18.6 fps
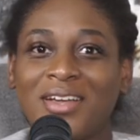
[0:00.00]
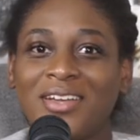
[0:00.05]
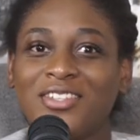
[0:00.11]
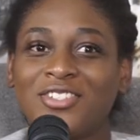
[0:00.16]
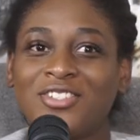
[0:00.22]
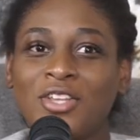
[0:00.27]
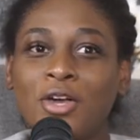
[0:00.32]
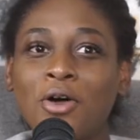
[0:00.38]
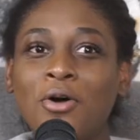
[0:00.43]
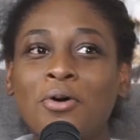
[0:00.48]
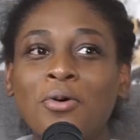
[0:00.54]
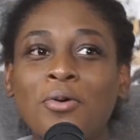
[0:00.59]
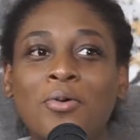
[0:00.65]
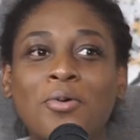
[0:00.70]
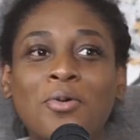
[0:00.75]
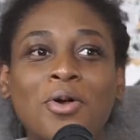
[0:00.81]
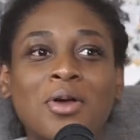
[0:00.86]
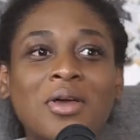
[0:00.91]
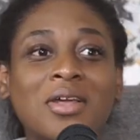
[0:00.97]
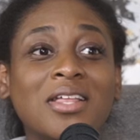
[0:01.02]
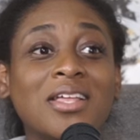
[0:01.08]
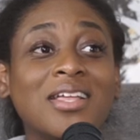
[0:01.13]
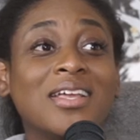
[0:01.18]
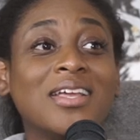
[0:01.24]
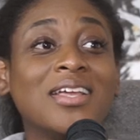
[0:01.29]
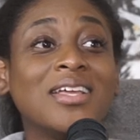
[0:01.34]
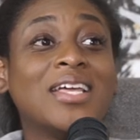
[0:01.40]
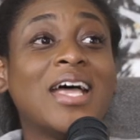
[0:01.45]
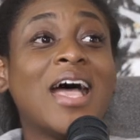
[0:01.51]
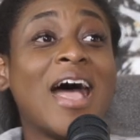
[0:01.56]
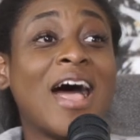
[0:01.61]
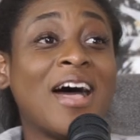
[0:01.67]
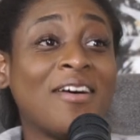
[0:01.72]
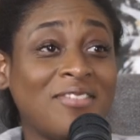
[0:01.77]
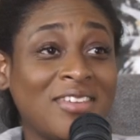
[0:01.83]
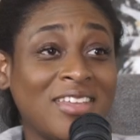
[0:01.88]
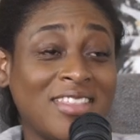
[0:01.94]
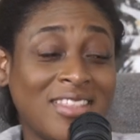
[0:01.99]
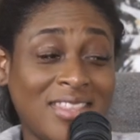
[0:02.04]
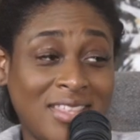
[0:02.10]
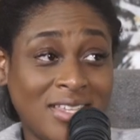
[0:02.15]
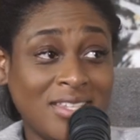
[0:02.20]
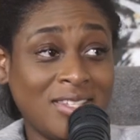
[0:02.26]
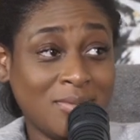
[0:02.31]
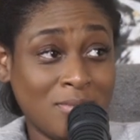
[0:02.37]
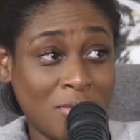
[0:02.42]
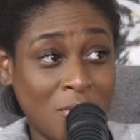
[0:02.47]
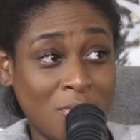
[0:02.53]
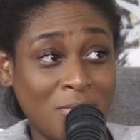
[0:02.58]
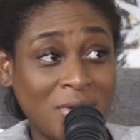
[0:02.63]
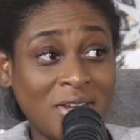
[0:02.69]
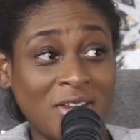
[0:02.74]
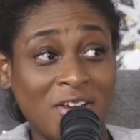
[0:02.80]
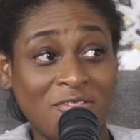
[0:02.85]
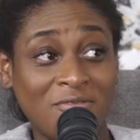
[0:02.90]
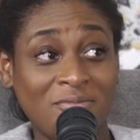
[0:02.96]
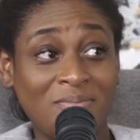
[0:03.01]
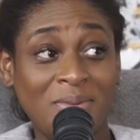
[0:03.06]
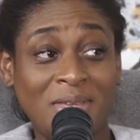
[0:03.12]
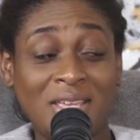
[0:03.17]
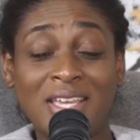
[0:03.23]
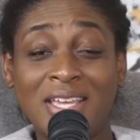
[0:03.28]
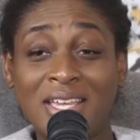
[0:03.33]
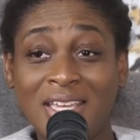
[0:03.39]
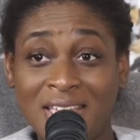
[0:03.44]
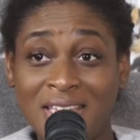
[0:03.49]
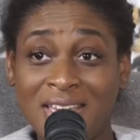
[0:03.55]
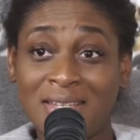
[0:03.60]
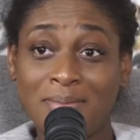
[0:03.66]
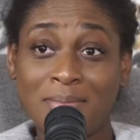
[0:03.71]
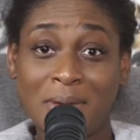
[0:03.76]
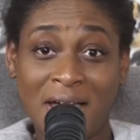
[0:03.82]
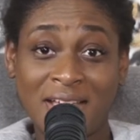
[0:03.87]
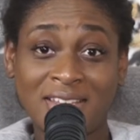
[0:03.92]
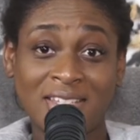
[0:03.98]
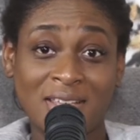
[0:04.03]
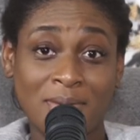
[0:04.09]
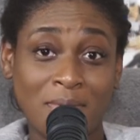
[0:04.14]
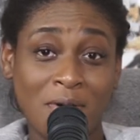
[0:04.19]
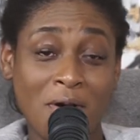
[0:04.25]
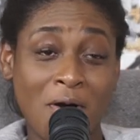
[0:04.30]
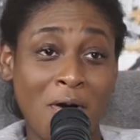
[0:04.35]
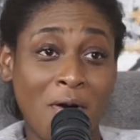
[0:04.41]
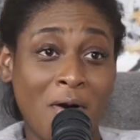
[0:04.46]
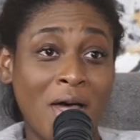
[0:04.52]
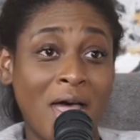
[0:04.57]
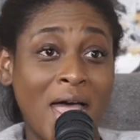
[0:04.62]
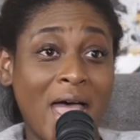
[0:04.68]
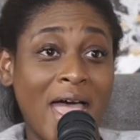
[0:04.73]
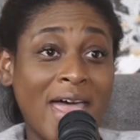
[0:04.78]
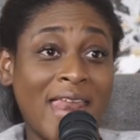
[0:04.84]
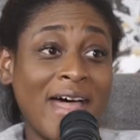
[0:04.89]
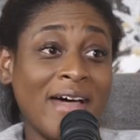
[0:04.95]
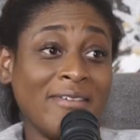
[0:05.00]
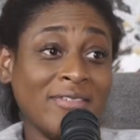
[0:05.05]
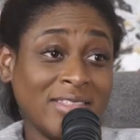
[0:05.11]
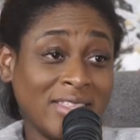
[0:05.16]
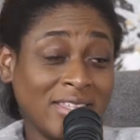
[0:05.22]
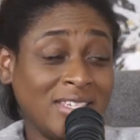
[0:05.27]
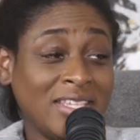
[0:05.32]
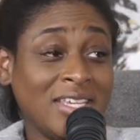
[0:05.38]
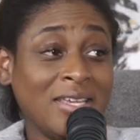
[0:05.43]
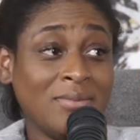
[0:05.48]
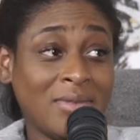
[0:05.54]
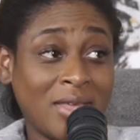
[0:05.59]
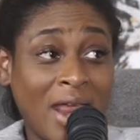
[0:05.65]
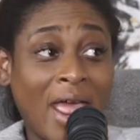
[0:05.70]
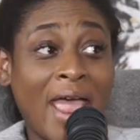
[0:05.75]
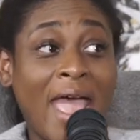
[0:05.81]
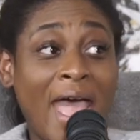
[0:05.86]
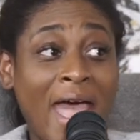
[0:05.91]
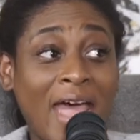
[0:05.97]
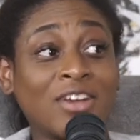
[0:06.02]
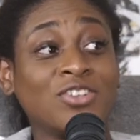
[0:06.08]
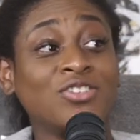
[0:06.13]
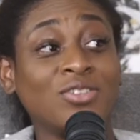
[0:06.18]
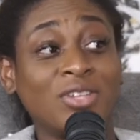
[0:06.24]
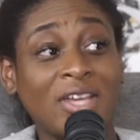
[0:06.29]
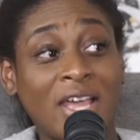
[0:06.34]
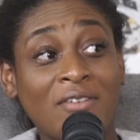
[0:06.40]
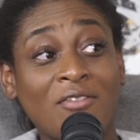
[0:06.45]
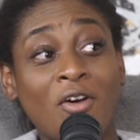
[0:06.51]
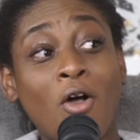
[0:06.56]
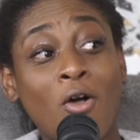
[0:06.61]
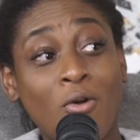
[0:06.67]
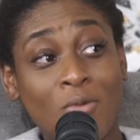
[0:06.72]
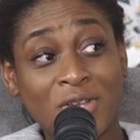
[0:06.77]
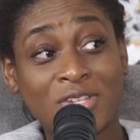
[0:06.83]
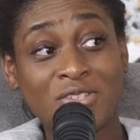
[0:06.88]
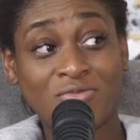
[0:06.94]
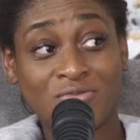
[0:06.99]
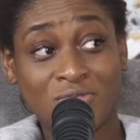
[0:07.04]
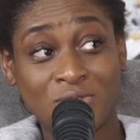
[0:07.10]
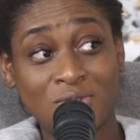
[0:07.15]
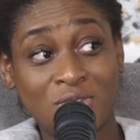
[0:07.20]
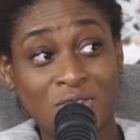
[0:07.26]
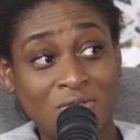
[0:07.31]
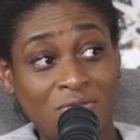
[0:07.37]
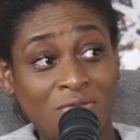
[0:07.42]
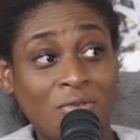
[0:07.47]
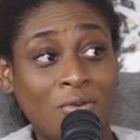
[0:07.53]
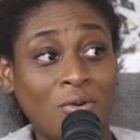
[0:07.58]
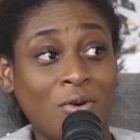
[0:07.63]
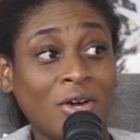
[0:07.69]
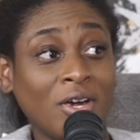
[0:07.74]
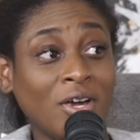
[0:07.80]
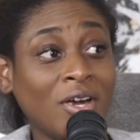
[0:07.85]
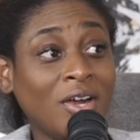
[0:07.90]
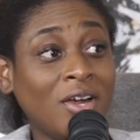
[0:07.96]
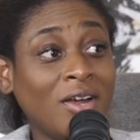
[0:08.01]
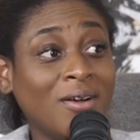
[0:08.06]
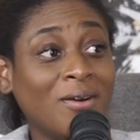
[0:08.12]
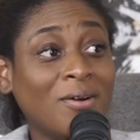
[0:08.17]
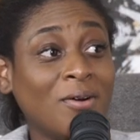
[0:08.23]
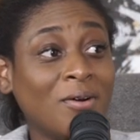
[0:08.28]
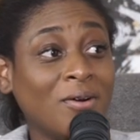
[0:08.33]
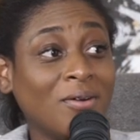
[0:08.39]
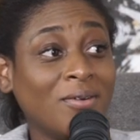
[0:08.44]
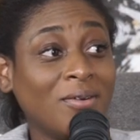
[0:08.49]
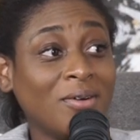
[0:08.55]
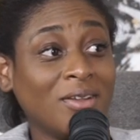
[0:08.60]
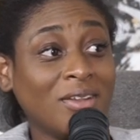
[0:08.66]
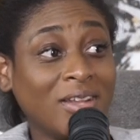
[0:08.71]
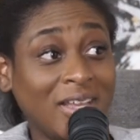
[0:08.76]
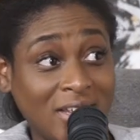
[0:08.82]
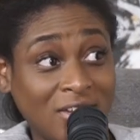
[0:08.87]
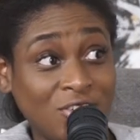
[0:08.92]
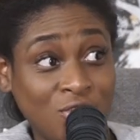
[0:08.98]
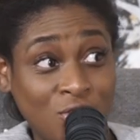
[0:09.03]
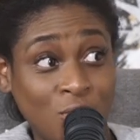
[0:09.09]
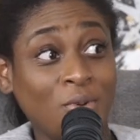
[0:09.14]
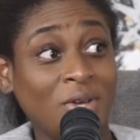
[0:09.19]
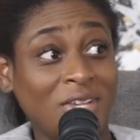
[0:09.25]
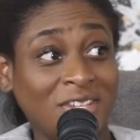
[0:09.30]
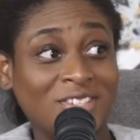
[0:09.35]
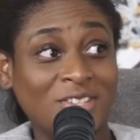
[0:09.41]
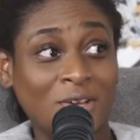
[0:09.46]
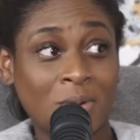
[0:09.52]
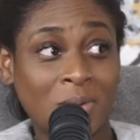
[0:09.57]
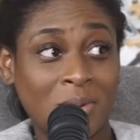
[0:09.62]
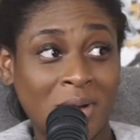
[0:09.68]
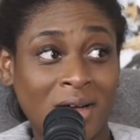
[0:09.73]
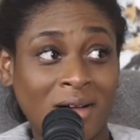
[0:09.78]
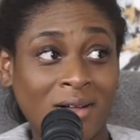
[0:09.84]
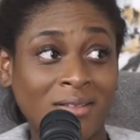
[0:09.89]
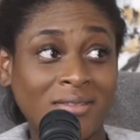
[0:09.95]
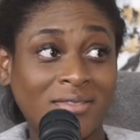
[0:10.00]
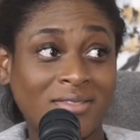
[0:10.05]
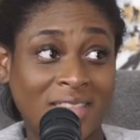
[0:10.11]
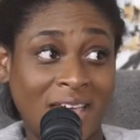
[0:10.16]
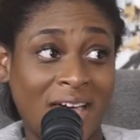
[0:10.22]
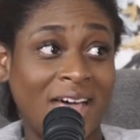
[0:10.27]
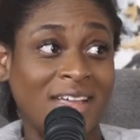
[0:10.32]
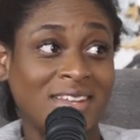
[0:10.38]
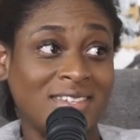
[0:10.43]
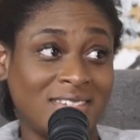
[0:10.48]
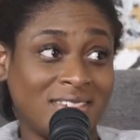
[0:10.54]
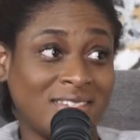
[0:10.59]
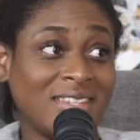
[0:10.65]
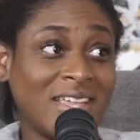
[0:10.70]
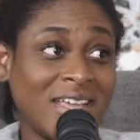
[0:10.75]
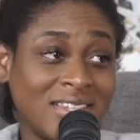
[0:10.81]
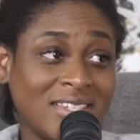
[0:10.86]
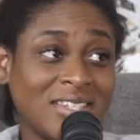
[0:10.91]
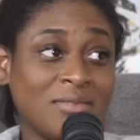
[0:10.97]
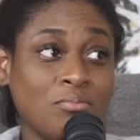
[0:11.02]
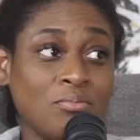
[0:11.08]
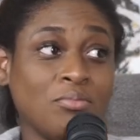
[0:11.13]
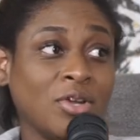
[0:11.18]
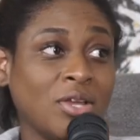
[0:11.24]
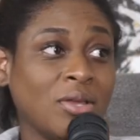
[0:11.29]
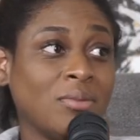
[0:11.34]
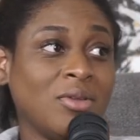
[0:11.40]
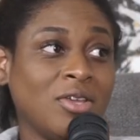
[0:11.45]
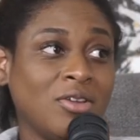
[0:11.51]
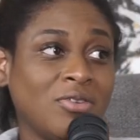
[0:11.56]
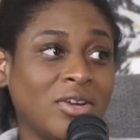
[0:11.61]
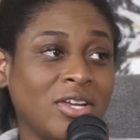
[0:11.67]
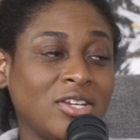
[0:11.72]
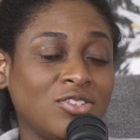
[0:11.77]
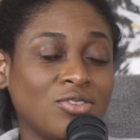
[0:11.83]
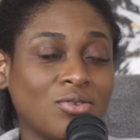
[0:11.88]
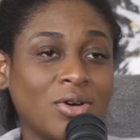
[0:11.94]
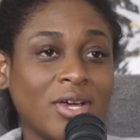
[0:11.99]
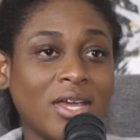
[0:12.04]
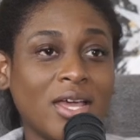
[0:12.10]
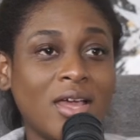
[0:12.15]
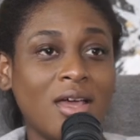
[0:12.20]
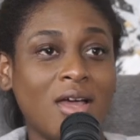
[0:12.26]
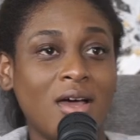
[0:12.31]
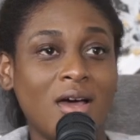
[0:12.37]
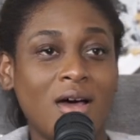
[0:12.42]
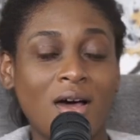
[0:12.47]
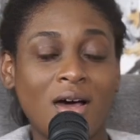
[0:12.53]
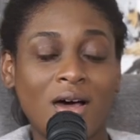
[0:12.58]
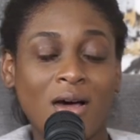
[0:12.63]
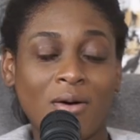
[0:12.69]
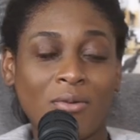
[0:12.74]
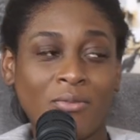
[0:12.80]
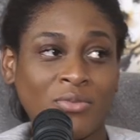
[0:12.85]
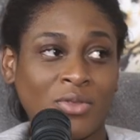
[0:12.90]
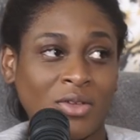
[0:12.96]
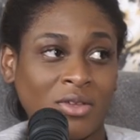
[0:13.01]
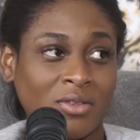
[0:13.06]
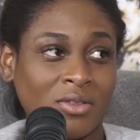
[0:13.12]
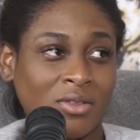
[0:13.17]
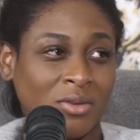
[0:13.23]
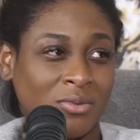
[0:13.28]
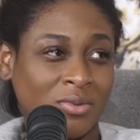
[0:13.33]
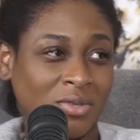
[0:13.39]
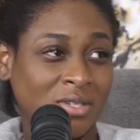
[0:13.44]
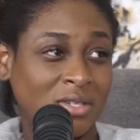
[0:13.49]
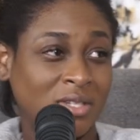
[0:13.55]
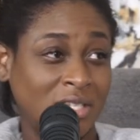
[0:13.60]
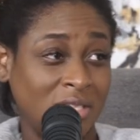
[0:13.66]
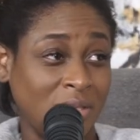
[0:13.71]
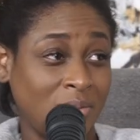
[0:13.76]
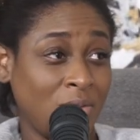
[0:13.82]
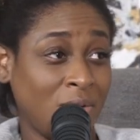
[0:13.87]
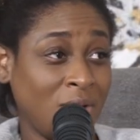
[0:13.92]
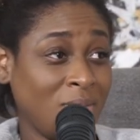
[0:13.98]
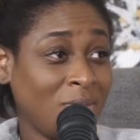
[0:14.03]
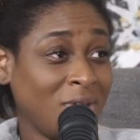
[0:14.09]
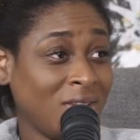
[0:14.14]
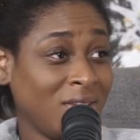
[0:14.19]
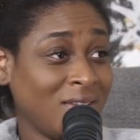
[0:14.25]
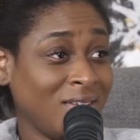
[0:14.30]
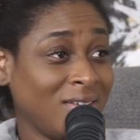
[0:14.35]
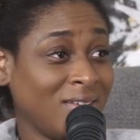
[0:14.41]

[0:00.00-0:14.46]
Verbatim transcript: so having this moment of being in basketball and having the team that I actually have always rooted for like doing so well that's that's bringing me great joy uh the it was disappointment